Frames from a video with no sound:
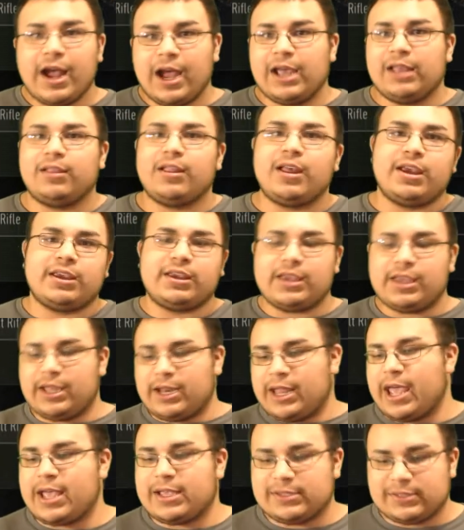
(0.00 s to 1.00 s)
I like,
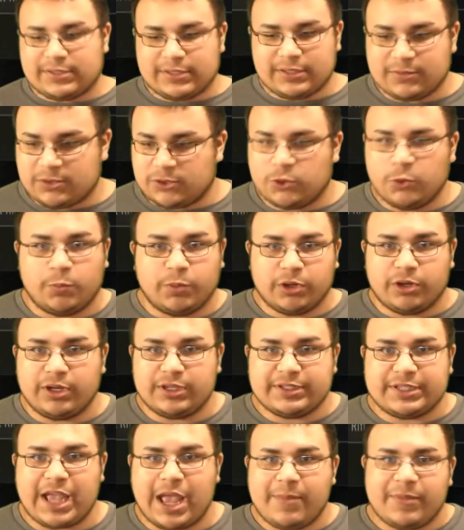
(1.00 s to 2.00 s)
it has super
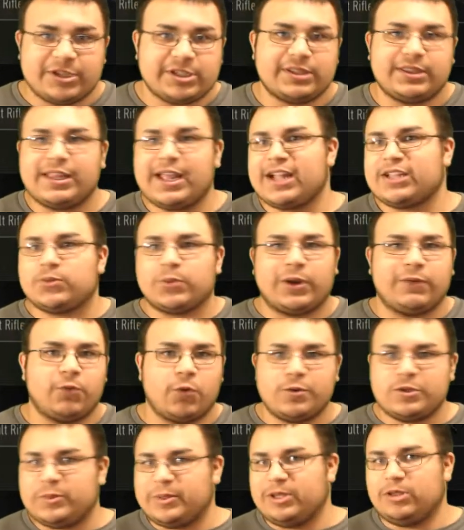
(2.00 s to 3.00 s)
good damage, and that's what I've
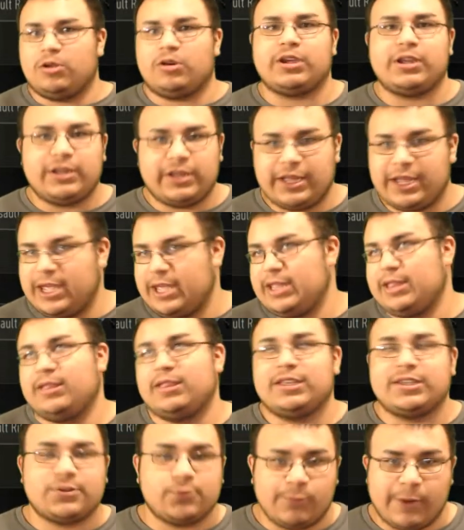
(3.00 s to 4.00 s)
always been looking
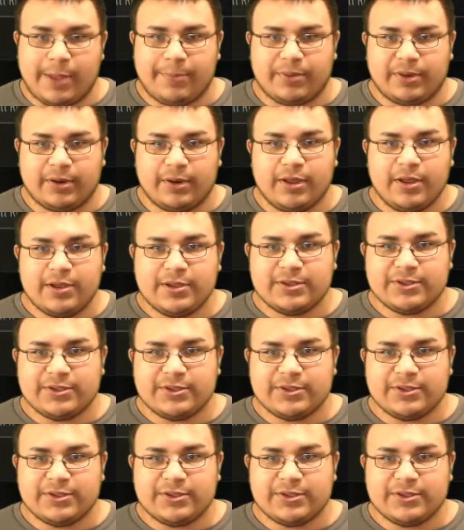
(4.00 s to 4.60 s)
in this weapon.